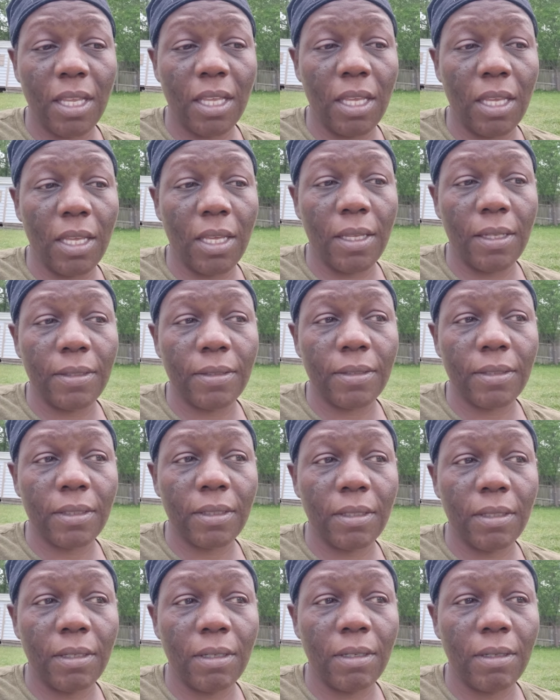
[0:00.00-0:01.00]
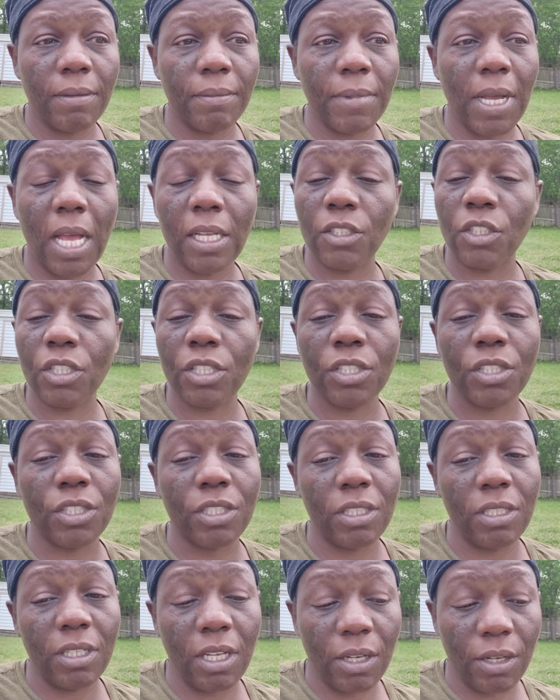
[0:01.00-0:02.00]
And um, I just
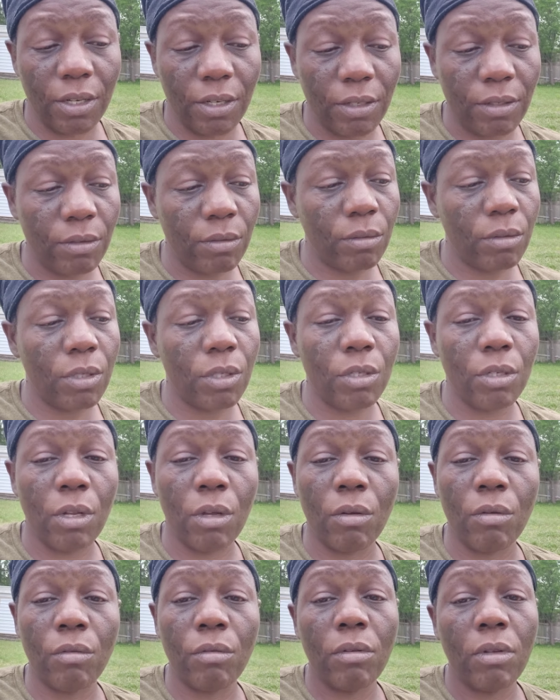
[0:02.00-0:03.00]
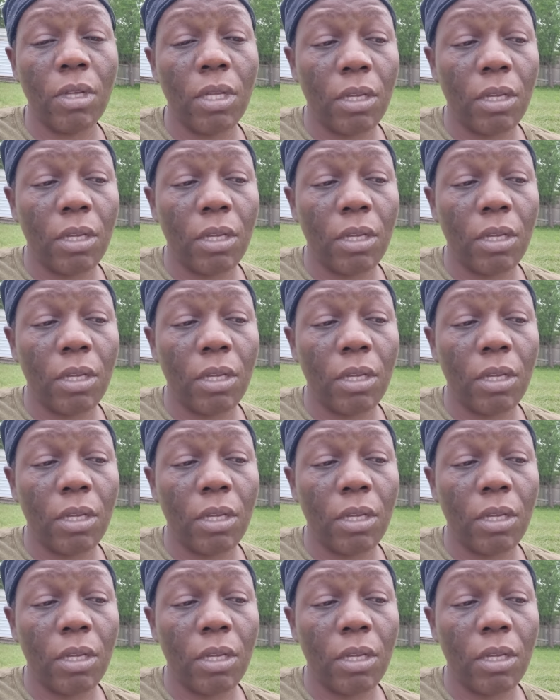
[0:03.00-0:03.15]
stood there, you know,